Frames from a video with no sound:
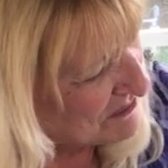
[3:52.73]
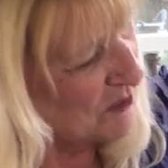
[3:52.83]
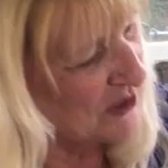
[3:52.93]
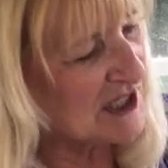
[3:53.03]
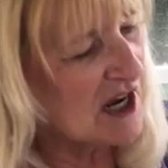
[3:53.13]

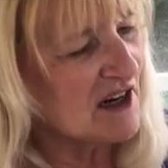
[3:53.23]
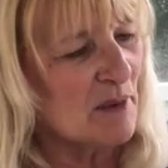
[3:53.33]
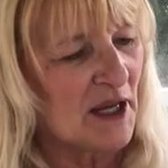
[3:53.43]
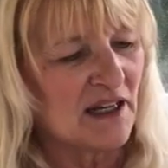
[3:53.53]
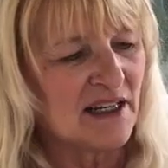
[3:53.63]
Boy, talk
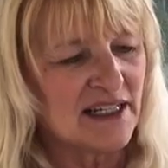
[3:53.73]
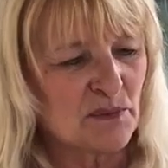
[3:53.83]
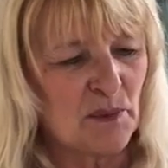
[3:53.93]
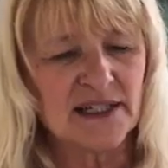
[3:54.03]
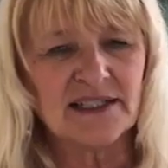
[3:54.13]
about
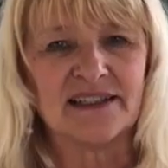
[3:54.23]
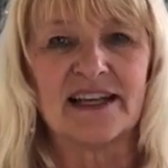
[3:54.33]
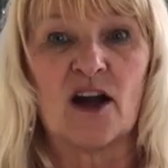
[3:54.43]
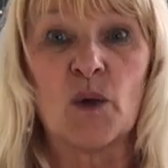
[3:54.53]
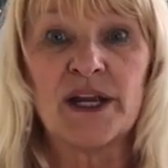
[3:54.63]
unexpected.
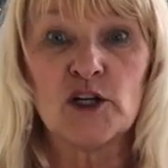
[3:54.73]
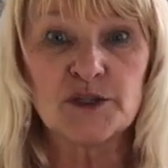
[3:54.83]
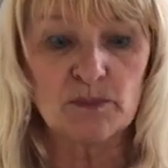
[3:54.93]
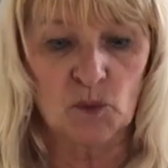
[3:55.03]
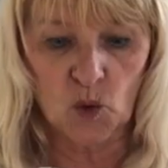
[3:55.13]
Oh,
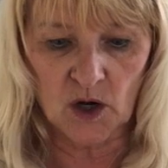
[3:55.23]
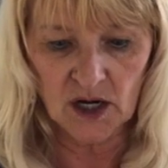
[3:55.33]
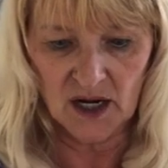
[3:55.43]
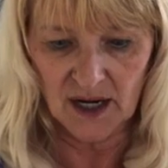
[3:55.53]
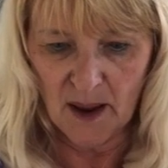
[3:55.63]
here's more,
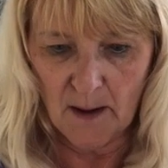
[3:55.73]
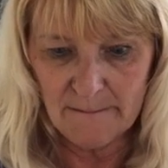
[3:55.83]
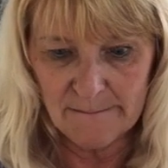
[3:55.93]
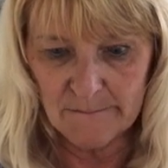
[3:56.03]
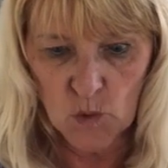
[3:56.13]

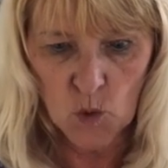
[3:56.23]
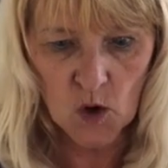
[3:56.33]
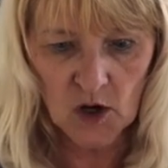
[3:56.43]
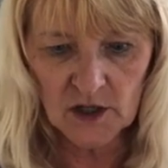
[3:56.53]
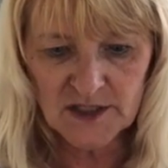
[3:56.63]

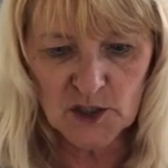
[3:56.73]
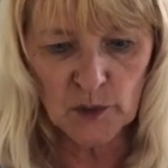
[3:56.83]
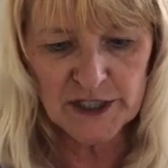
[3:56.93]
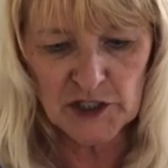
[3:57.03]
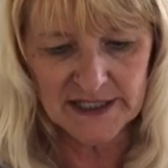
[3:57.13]
more
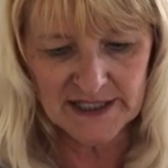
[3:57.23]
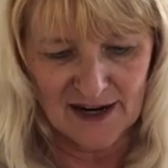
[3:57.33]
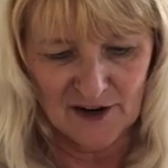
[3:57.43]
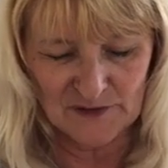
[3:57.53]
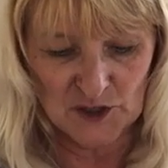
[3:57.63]
squishy
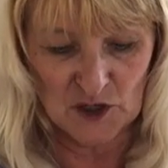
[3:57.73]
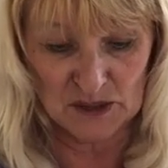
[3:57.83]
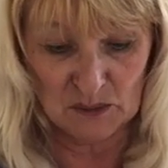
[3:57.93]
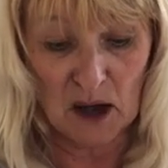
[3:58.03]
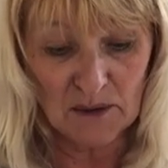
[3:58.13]
stuff. So
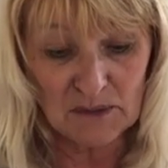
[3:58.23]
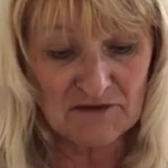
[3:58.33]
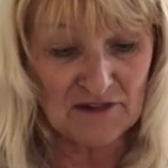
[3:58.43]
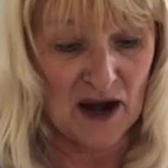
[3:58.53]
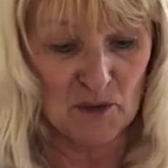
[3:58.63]
it's probably
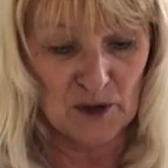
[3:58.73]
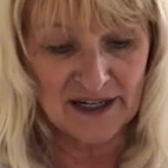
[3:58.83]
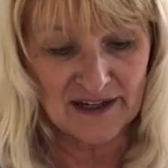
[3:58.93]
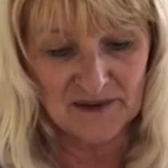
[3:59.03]
fabric.